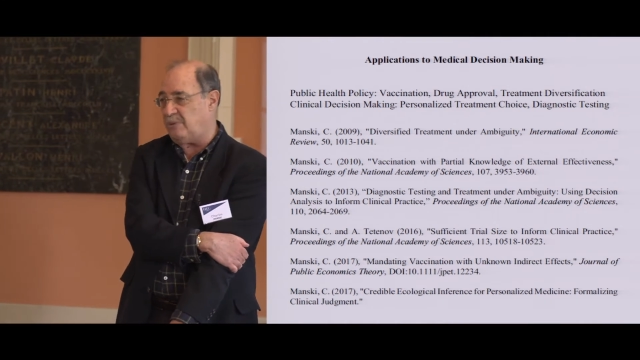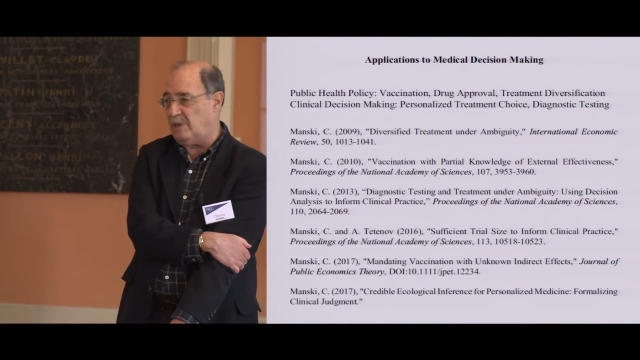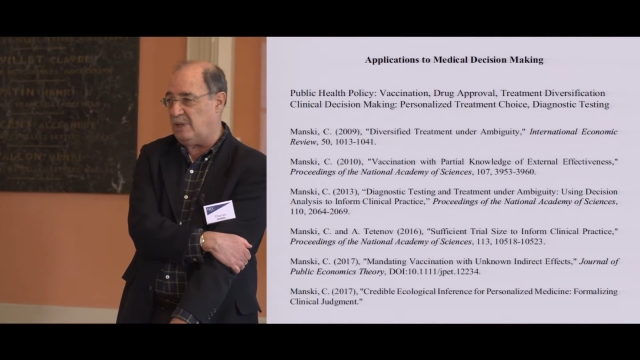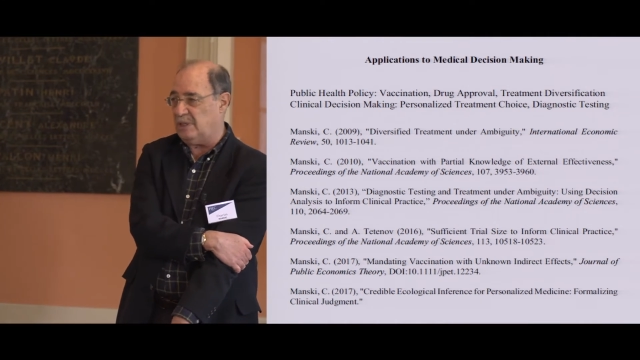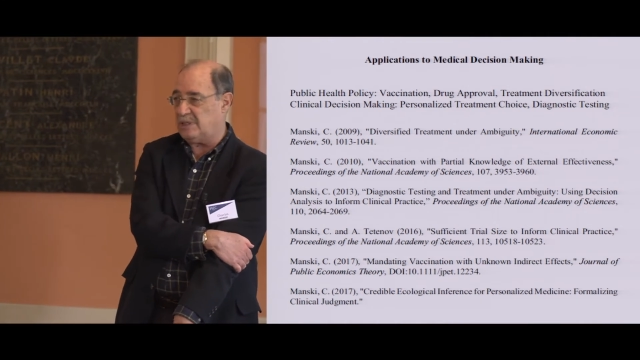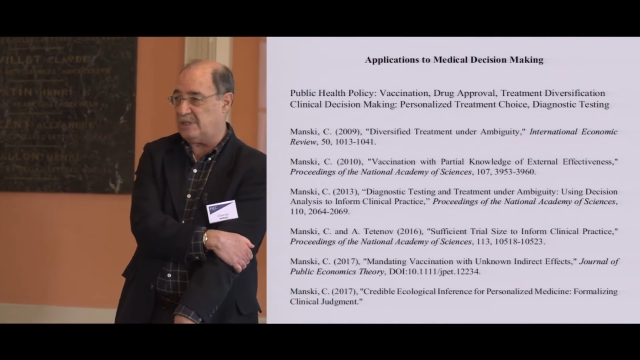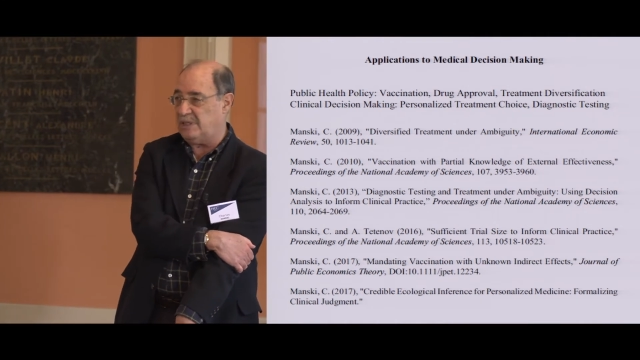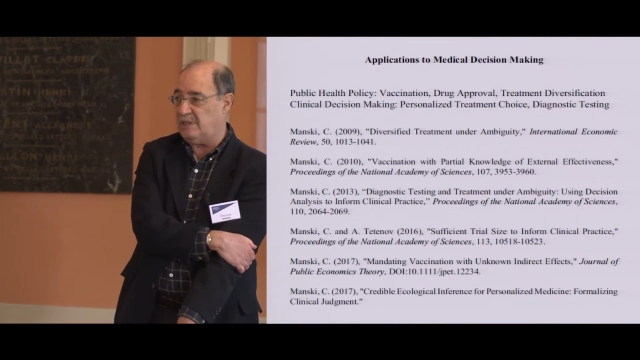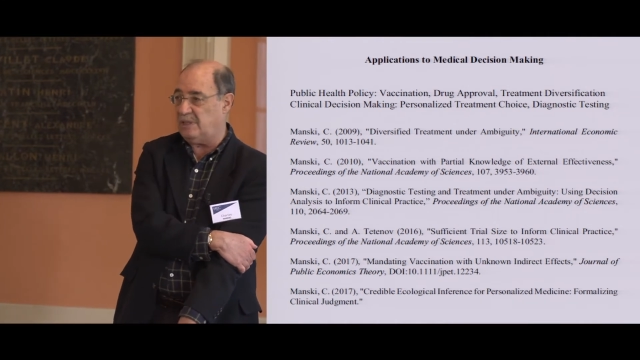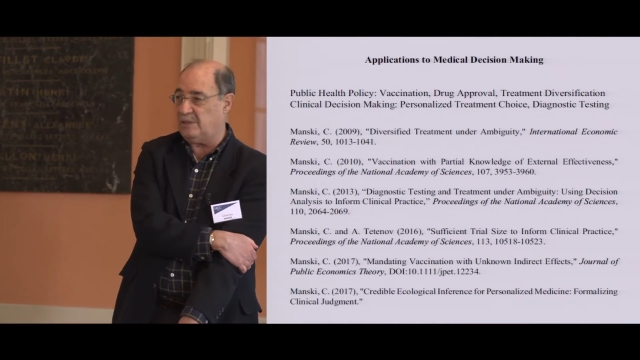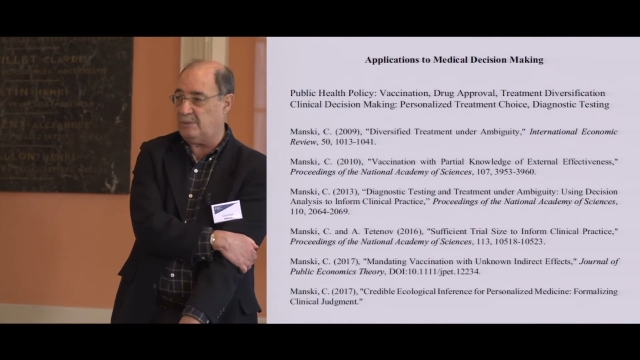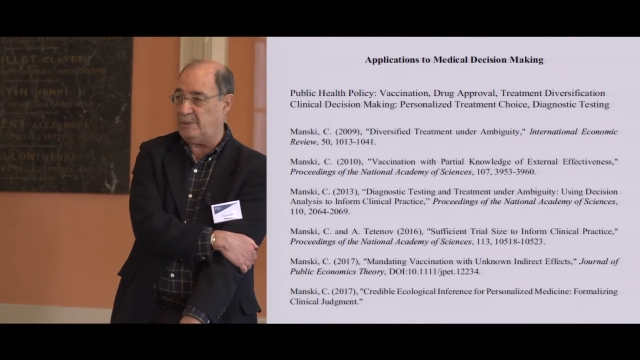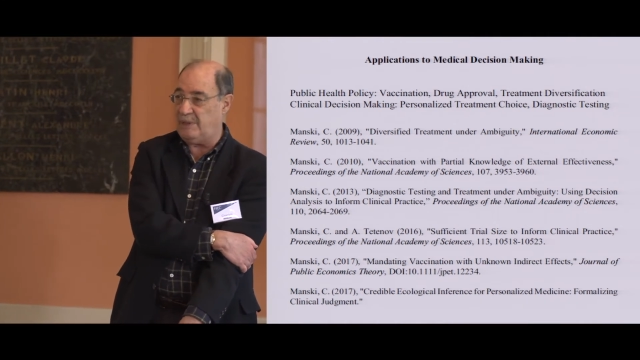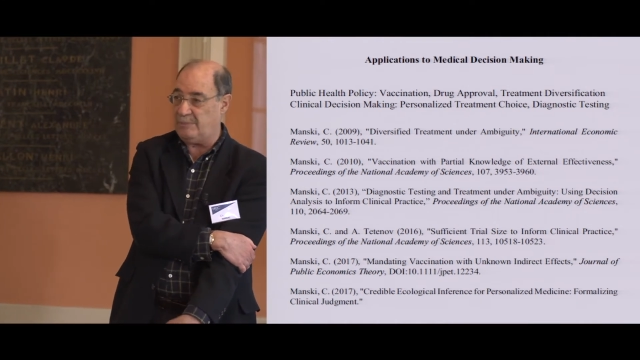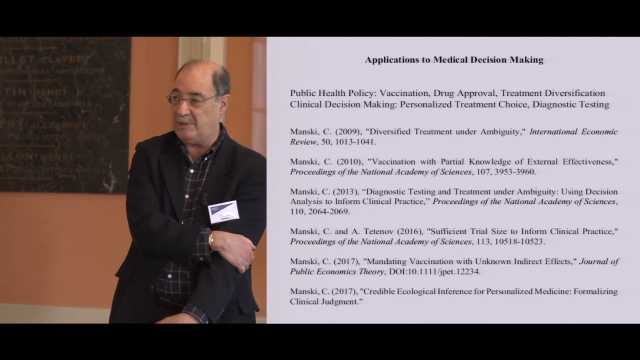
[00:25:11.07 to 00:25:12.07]
policy
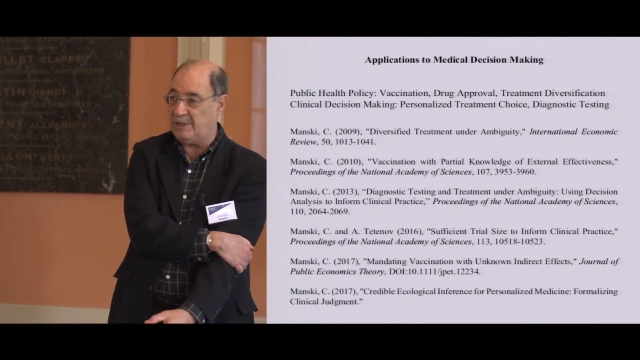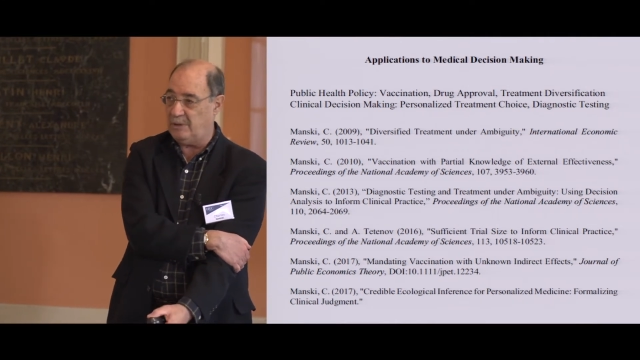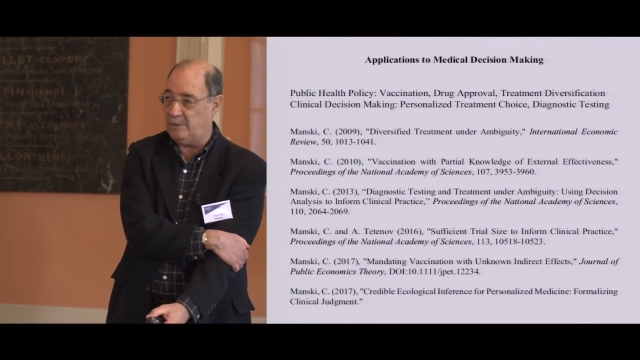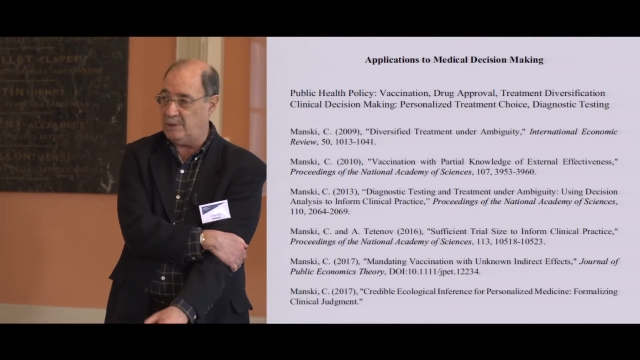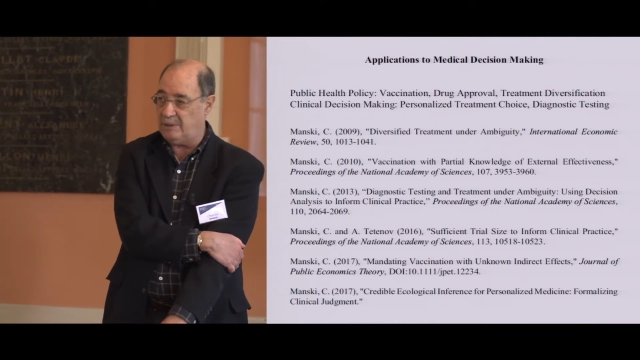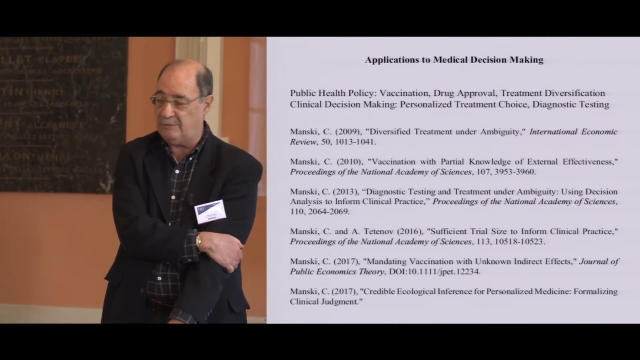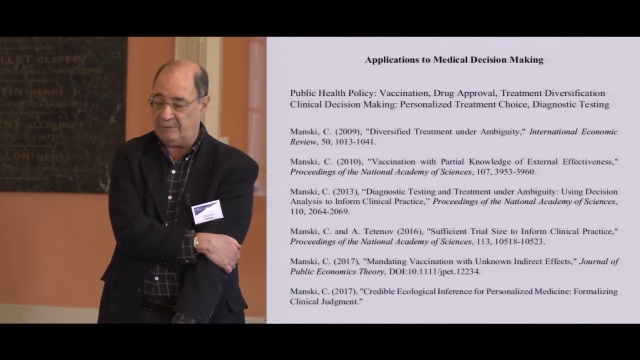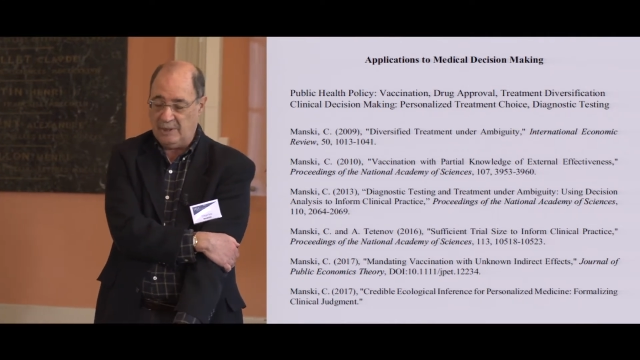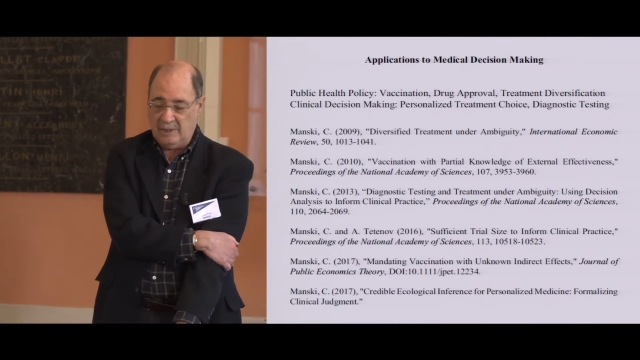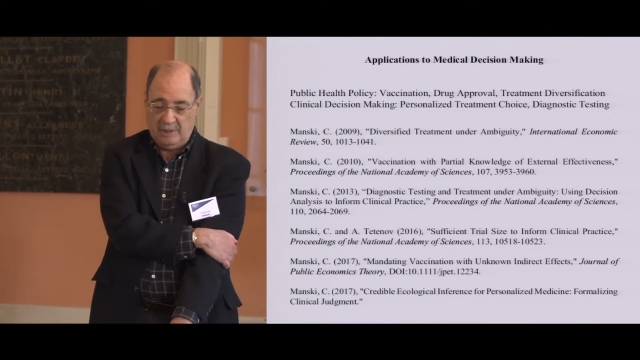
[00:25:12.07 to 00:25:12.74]
under ambiguity